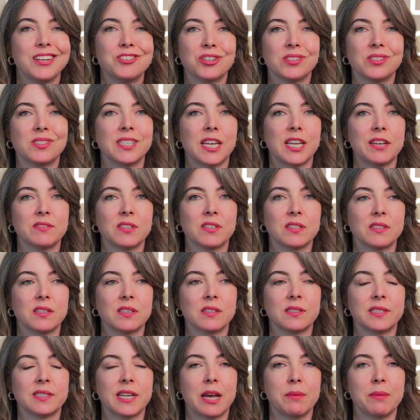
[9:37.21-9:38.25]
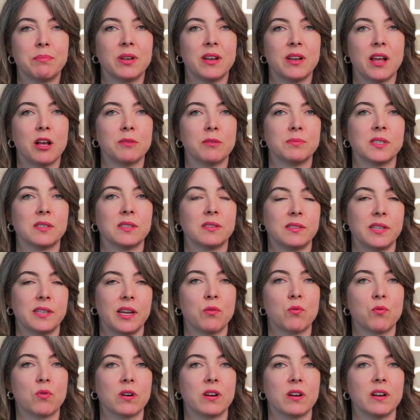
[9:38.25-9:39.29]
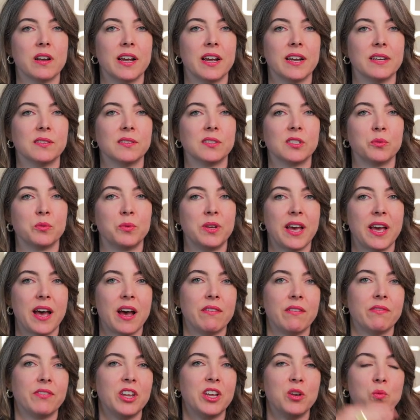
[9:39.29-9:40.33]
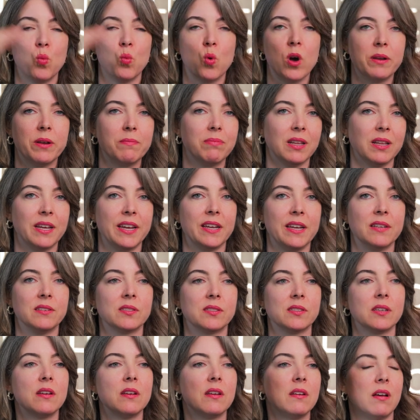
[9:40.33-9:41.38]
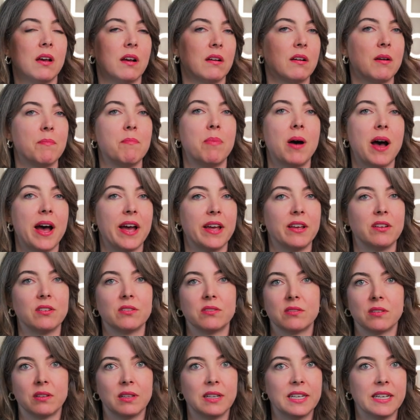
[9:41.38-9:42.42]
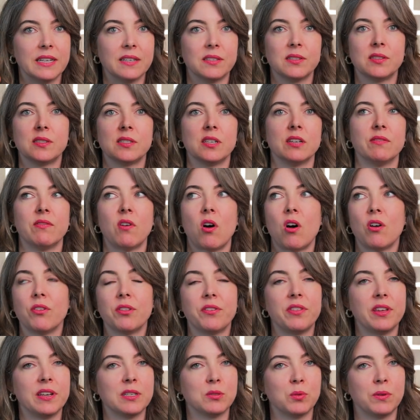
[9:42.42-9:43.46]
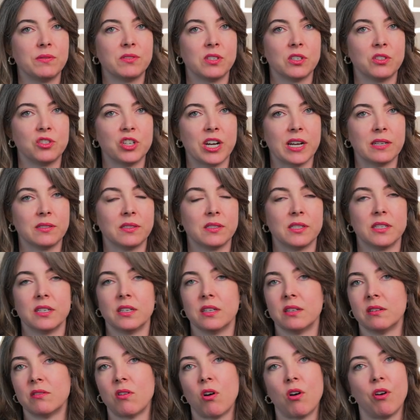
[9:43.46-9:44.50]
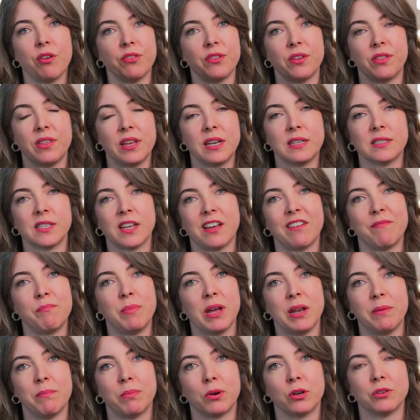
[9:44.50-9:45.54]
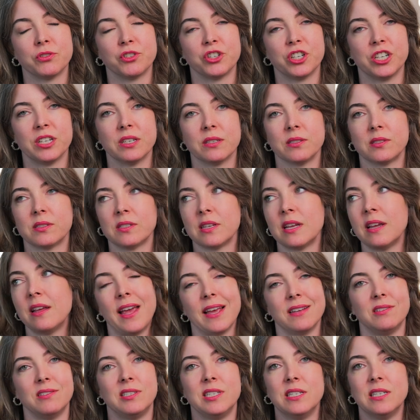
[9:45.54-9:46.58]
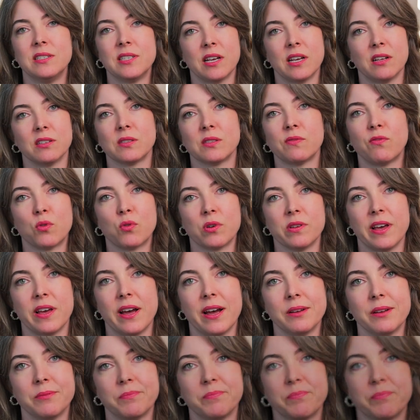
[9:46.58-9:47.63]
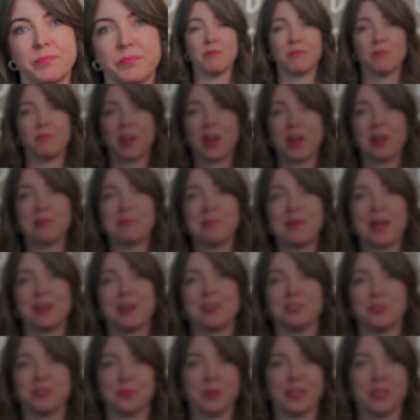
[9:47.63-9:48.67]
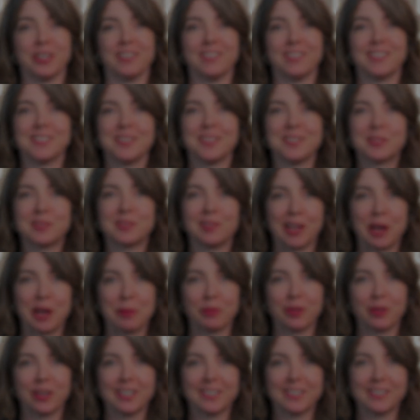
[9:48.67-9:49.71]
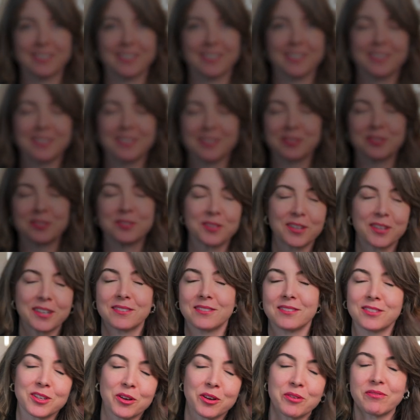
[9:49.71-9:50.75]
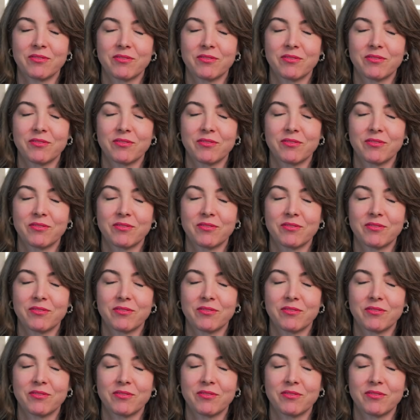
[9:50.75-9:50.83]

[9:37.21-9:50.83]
it just saves us a step and helps us stay organized. So we have in one place a compiled list of all the things we've suggested, all the things that have been purchased, and details for that. File management. Isn't this glamorous? Like these are like so